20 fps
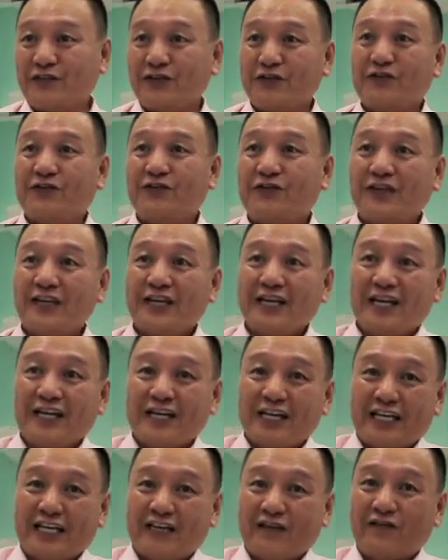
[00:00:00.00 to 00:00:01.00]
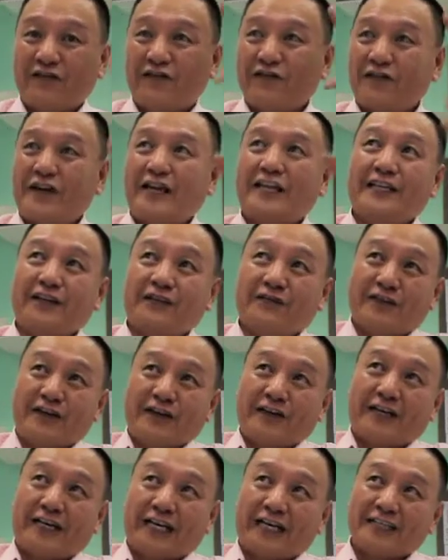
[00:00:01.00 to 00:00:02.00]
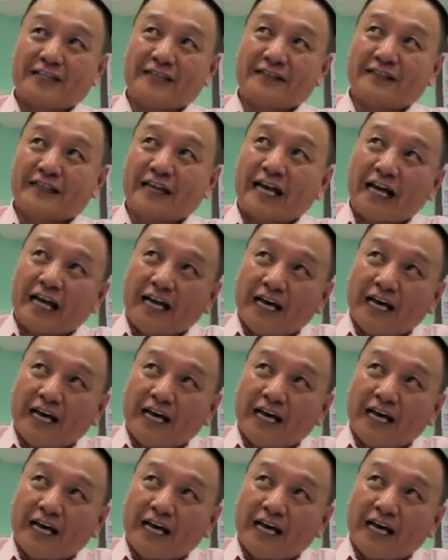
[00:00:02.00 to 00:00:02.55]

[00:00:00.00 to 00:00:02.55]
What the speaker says: Yu, in front of our class,